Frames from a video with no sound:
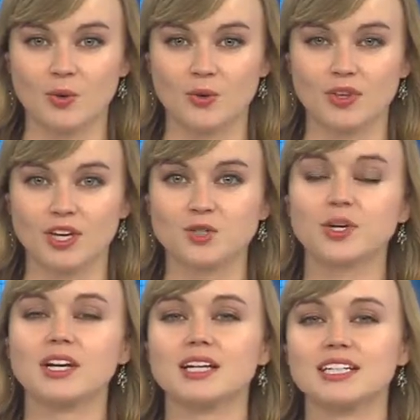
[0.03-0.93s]
Well, the
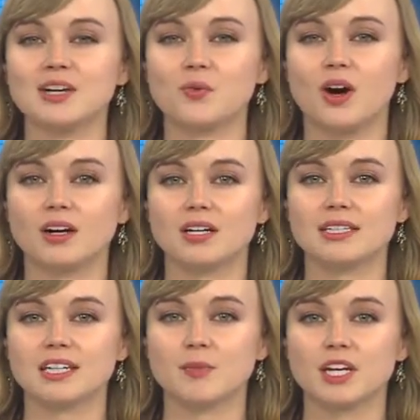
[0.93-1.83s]
2019
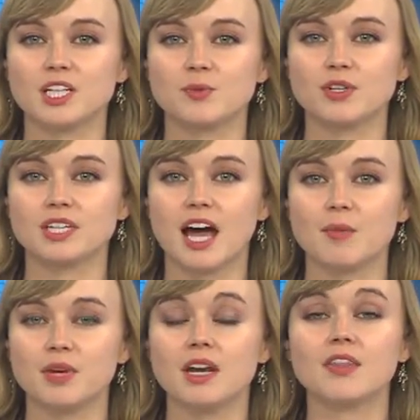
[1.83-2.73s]
Walk-On's Independence Bowl is
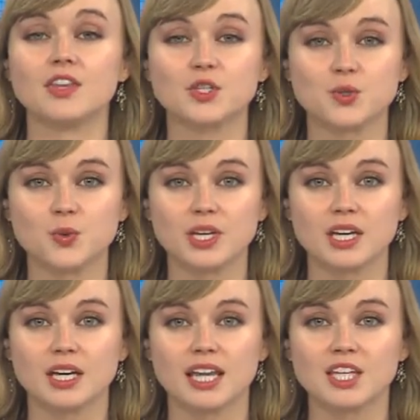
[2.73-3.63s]
happening this
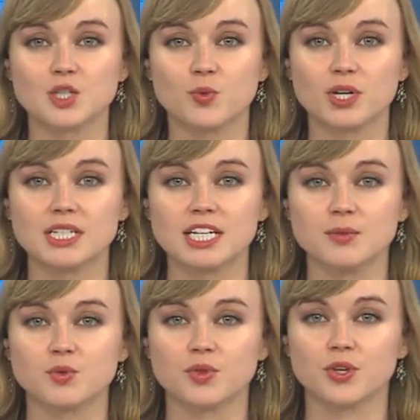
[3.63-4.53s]
week, and this morning
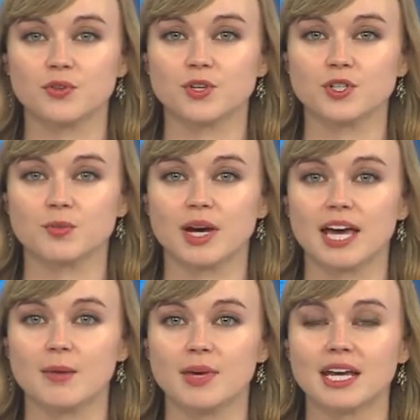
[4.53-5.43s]
teams from the University of
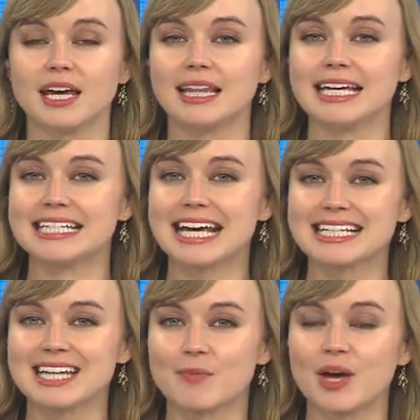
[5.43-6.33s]
Miami and LA
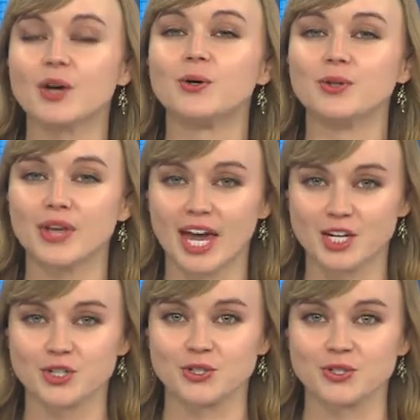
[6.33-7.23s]
Tech stopped by Holy
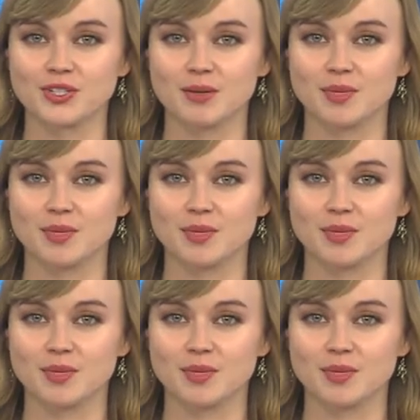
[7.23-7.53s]
Angels.